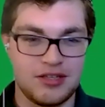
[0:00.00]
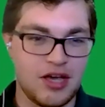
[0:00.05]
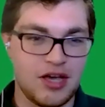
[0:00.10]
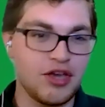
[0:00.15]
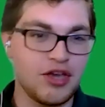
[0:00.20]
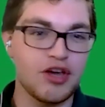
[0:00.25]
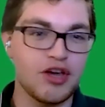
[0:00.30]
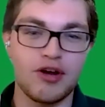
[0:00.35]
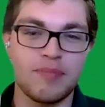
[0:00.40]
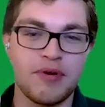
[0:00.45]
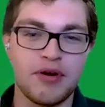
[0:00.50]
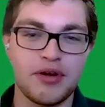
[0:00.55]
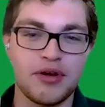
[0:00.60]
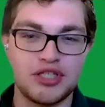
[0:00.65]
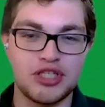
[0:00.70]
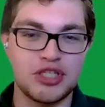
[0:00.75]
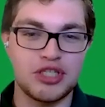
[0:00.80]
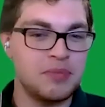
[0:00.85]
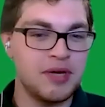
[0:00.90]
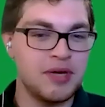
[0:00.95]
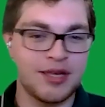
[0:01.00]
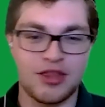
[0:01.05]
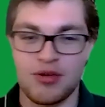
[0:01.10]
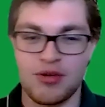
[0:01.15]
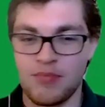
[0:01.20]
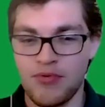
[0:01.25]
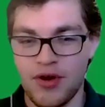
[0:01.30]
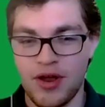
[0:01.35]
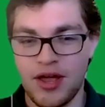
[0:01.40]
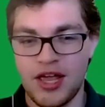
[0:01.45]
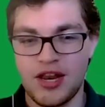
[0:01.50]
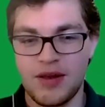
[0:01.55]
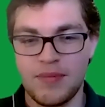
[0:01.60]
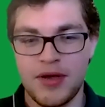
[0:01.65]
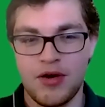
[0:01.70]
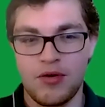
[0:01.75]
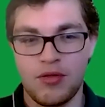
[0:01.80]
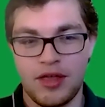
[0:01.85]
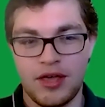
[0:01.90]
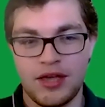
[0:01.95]
a younger person just pick their brain
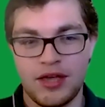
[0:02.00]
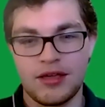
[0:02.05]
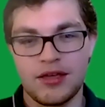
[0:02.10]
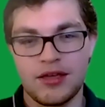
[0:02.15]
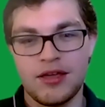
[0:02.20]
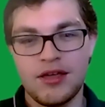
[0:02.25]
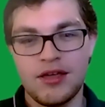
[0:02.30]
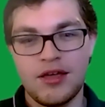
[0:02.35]
about like